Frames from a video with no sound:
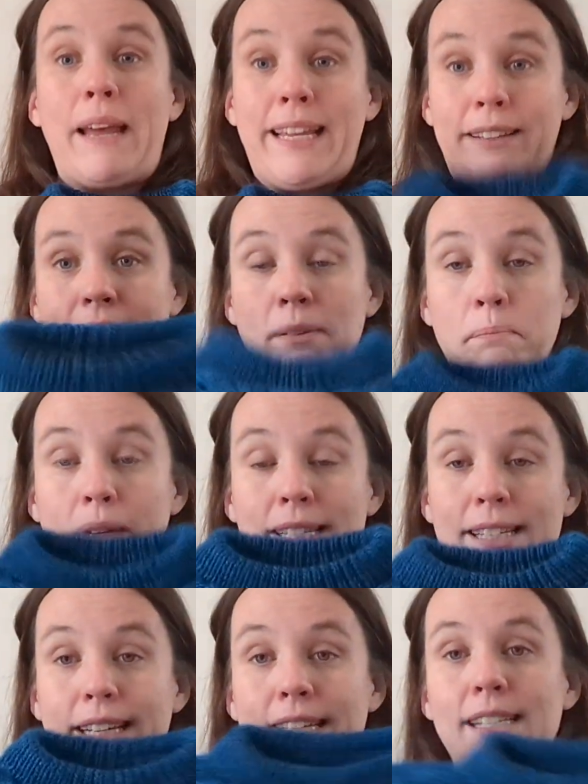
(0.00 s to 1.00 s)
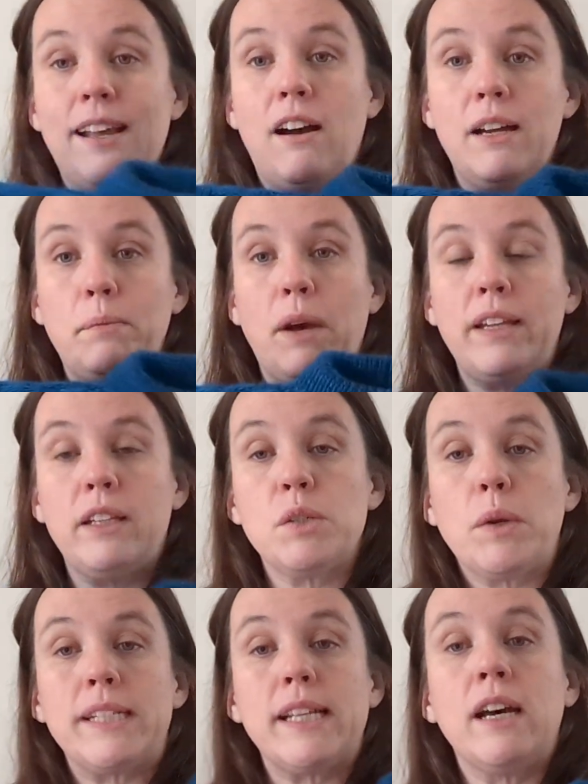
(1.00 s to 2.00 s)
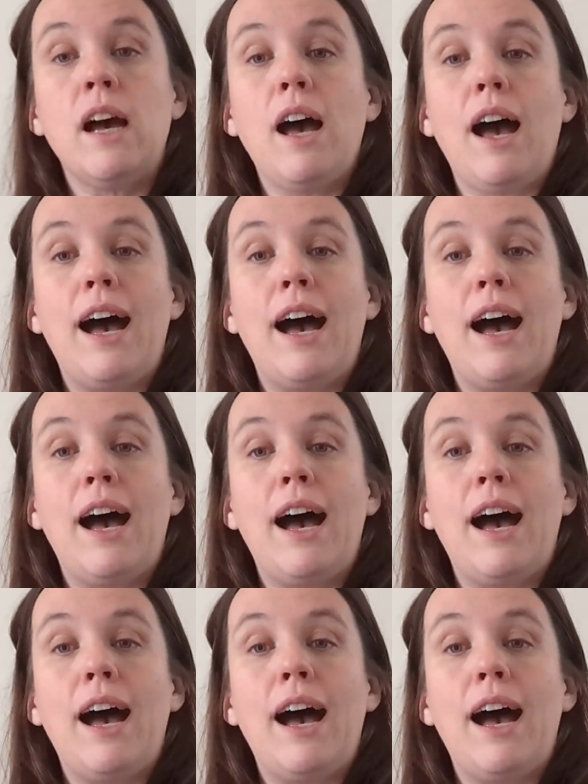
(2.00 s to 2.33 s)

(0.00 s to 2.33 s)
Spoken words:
me, big sneeze, hide behind a sweater.